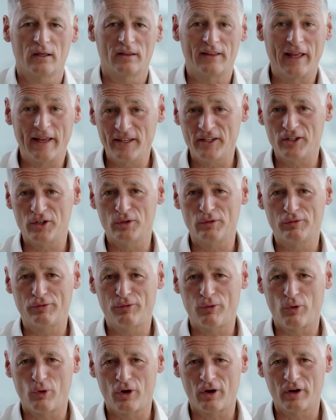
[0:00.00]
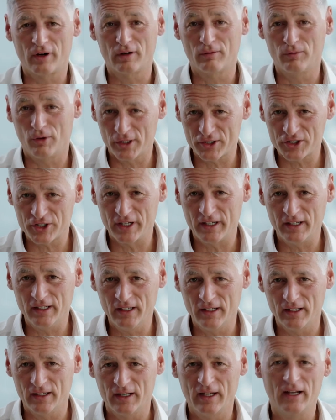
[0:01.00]
Thank you for
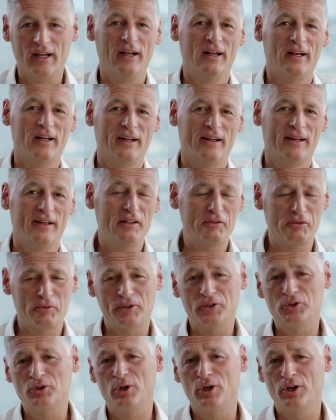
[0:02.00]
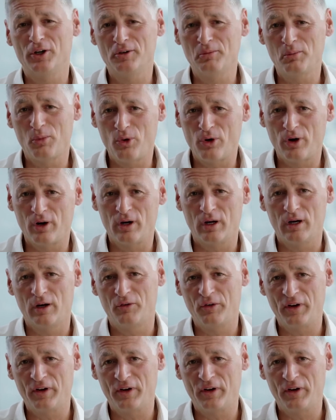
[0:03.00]
watching. If you want to learn more